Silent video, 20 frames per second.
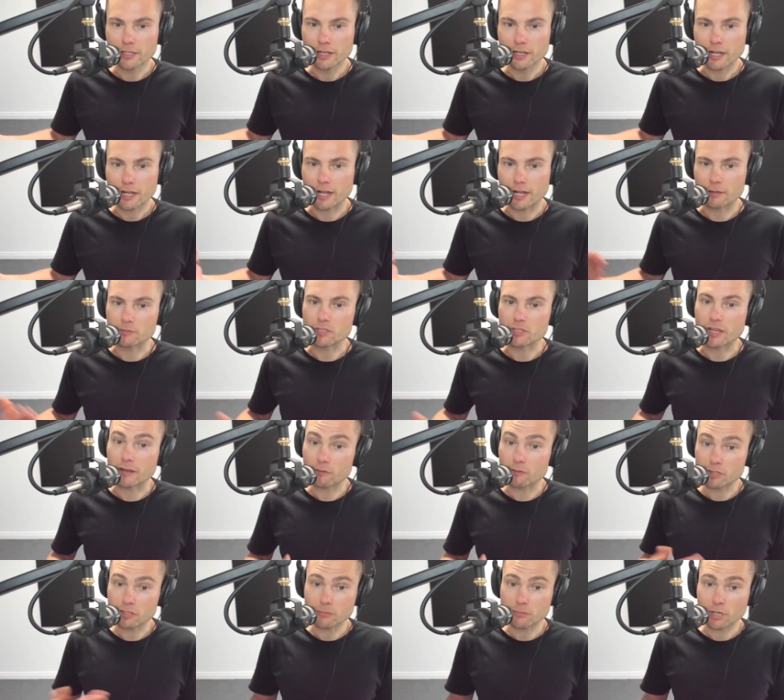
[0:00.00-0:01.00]
Um, so
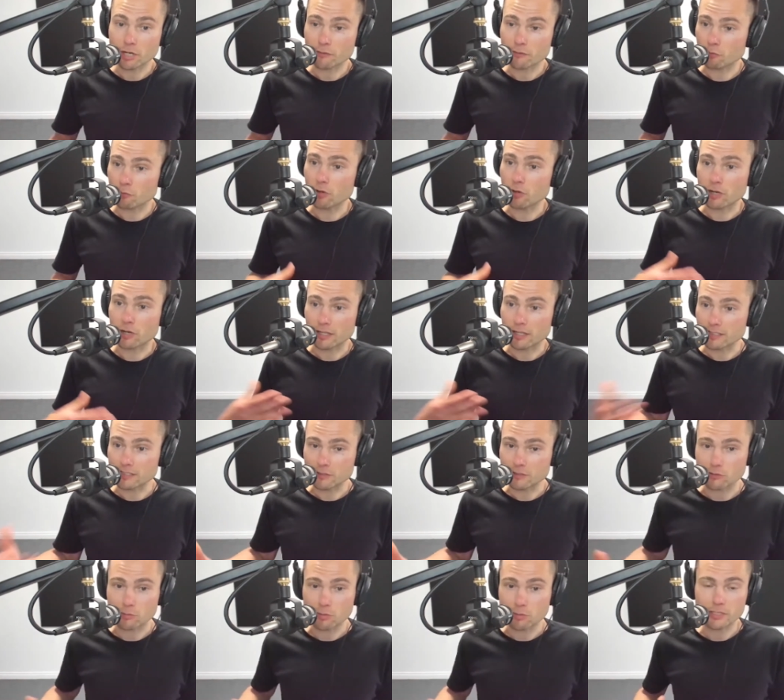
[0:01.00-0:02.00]
every time I go for a walk, I
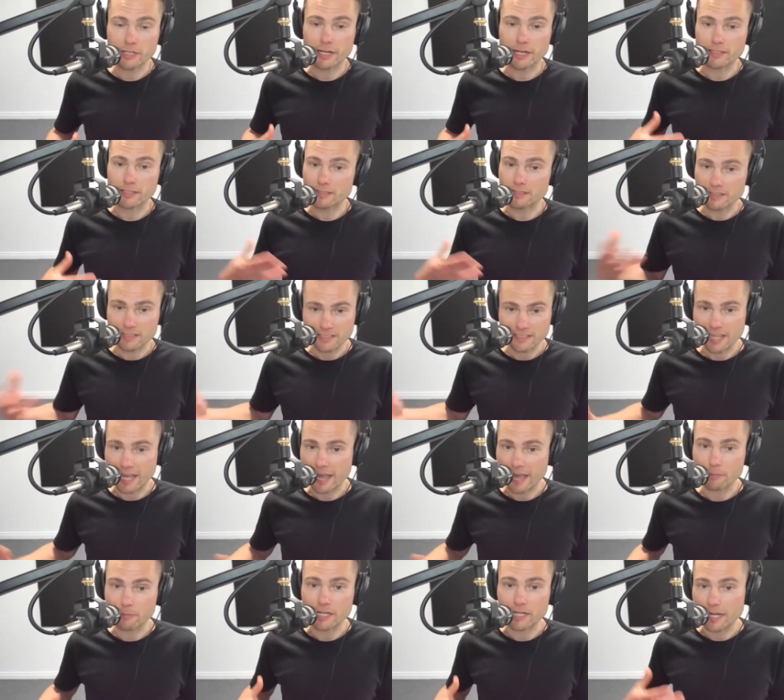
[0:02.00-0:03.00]
listen to a podcast. It's just a
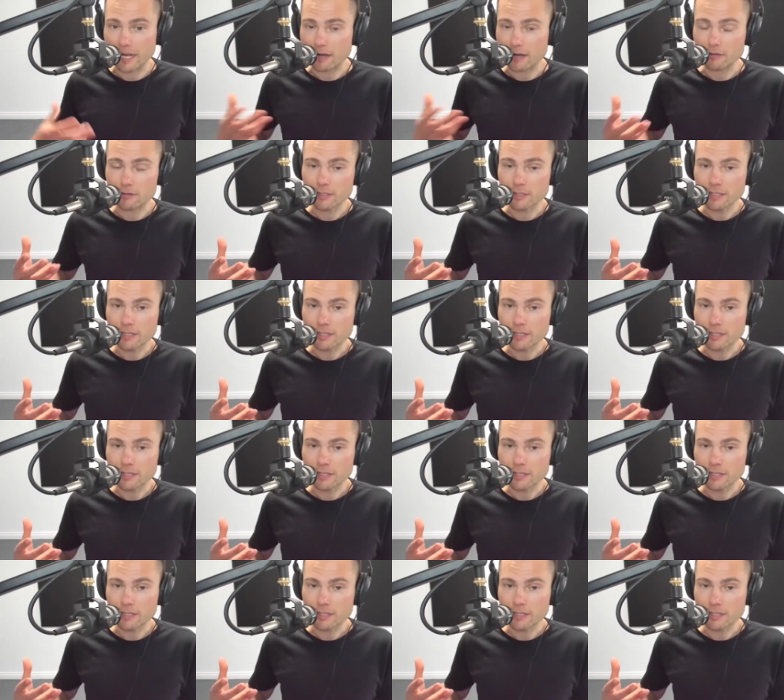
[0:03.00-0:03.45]
habit now.